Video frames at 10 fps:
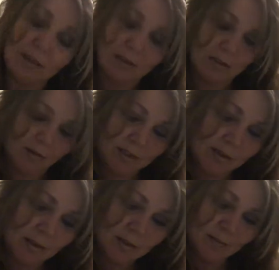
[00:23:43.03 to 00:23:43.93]
That's always
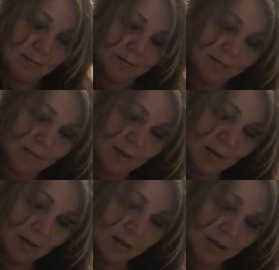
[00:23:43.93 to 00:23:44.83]
awesome.
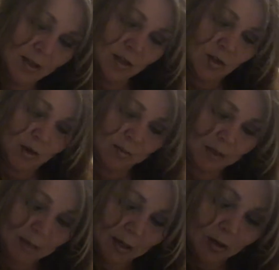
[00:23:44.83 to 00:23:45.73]
So I'm
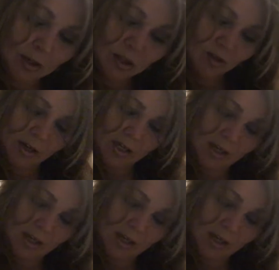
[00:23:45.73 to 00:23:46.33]
getting my crust ready